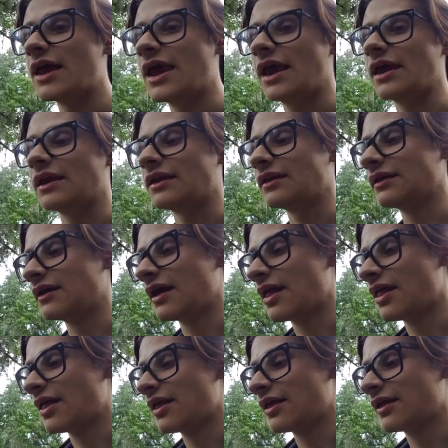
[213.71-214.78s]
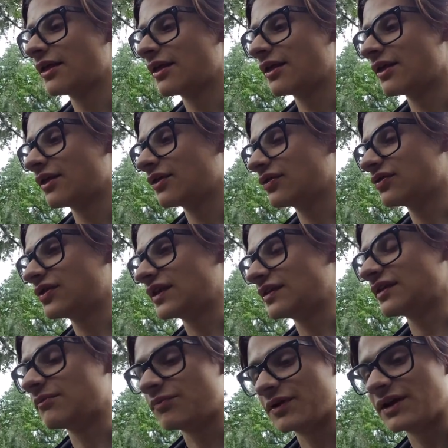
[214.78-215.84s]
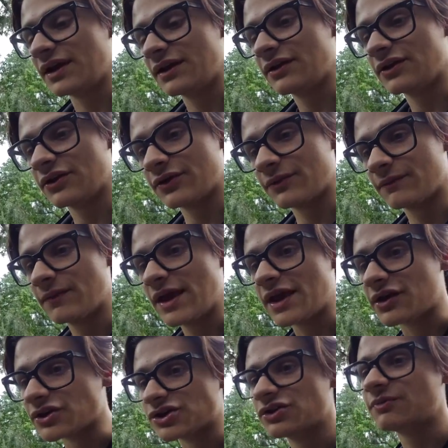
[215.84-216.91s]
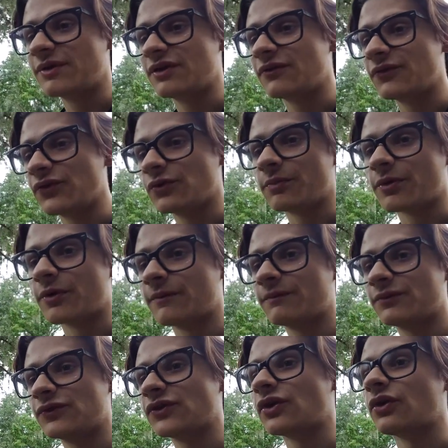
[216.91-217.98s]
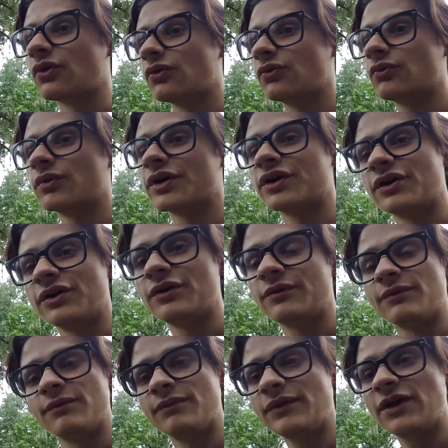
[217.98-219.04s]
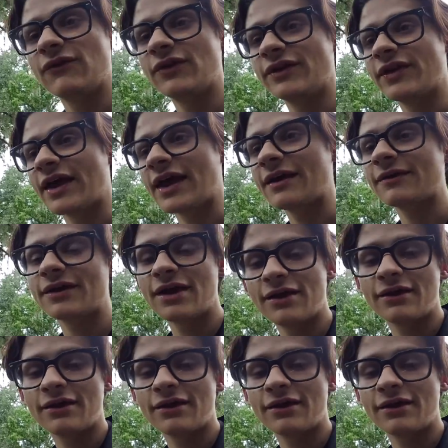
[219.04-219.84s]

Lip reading: And this in particular, it could just be the fuel pump. So we're gonna leave it to that.